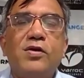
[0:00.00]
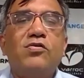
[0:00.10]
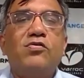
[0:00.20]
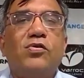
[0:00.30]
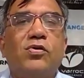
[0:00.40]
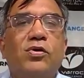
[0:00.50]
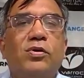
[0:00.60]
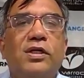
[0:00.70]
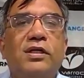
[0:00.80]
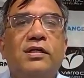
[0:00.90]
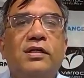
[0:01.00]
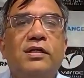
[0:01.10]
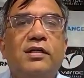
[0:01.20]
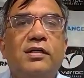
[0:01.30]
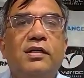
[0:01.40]
So
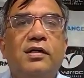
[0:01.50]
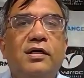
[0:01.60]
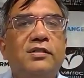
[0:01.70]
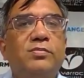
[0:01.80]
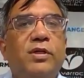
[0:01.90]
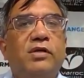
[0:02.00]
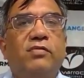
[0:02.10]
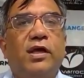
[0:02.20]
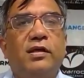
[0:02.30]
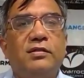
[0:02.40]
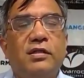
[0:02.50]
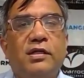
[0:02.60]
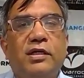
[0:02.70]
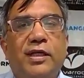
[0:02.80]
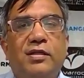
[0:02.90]
it hurts. But if I
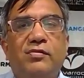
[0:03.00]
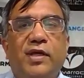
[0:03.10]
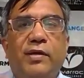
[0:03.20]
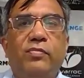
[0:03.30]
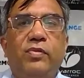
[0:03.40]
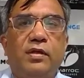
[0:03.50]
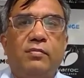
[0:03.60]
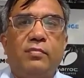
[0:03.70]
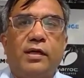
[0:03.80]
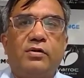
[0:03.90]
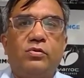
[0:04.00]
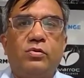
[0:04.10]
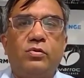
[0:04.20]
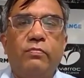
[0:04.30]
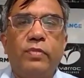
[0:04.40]
take the same thing back
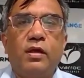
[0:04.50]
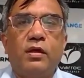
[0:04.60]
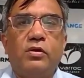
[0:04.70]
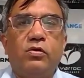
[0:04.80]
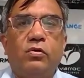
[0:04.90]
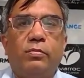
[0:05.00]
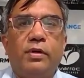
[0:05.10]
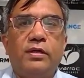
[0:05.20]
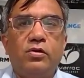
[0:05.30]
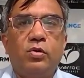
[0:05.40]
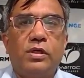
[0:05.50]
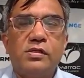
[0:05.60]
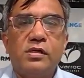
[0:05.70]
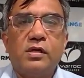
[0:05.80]
to Europe and US,